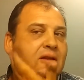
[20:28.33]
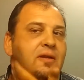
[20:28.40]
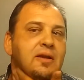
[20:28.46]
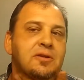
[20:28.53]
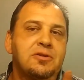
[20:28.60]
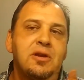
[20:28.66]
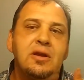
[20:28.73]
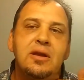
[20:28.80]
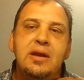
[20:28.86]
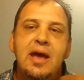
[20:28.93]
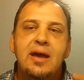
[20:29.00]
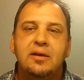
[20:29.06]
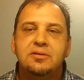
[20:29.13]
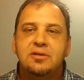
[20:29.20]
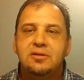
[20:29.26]
And they say it
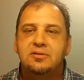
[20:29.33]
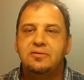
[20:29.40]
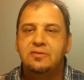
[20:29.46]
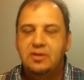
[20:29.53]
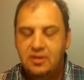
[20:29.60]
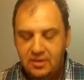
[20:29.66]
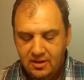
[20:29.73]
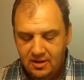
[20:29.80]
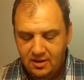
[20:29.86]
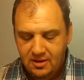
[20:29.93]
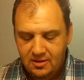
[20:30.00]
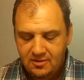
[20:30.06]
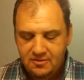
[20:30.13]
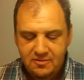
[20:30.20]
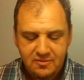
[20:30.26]
acts as a very,
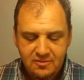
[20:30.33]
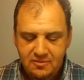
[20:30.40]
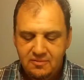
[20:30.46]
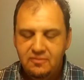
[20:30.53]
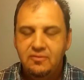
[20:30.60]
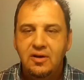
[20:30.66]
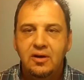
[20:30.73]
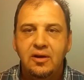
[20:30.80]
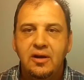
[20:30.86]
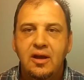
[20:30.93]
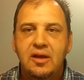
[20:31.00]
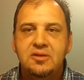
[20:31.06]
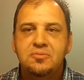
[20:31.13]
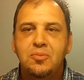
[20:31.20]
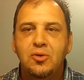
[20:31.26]
very
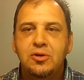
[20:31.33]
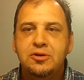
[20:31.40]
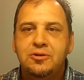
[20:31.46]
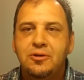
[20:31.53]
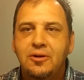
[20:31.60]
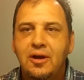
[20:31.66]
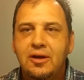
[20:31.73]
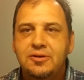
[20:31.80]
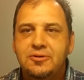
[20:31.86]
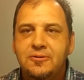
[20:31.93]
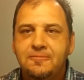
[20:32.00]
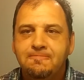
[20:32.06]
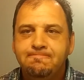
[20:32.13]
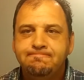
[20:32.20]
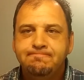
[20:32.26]
nice
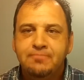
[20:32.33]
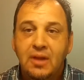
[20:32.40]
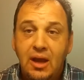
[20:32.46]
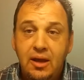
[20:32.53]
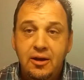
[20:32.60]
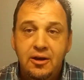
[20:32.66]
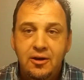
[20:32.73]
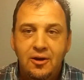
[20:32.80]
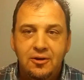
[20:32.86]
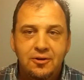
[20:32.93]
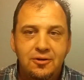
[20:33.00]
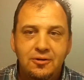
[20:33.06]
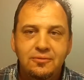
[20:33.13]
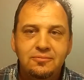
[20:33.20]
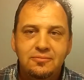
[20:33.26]
moisturizer. And it ought
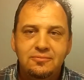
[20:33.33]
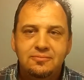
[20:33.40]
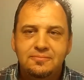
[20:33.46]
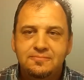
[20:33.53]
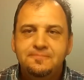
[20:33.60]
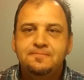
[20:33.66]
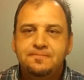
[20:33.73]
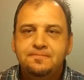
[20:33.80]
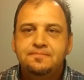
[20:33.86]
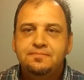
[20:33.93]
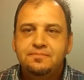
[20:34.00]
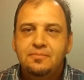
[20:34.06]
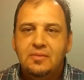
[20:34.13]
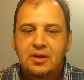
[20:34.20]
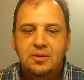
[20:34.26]
to.
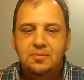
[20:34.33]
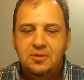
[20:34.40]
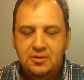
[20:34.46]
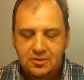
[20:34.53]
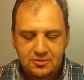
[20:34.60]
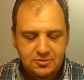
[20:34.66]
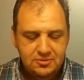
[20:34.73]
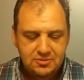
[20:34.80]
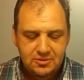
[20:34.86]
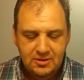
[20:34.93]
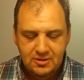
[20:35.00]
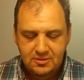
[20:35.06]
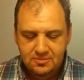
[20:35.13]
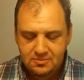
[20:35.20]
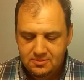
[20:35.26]
I mean,
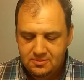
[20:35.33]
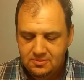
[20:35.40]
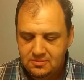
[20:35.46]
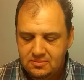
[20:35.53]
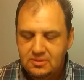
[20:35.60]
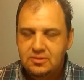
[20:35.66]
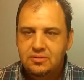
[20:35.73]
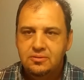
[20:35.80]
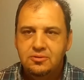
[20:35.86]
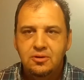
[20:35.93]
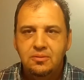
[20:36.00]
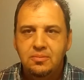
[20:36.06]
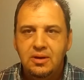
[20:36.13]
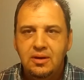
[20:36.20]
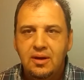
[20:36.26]
there
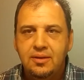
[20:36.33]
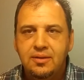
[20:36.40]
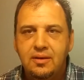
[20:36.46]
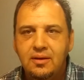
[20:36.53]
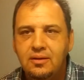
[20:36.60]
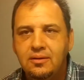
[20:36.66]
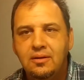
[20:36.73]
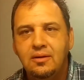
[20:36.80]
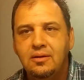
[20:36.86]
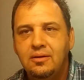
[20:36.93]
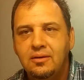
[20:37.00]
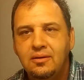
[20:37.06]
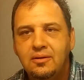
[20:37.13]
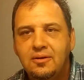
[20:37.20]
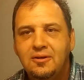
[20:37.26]
should be nothing in there
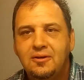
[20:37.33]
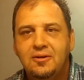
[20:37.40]
to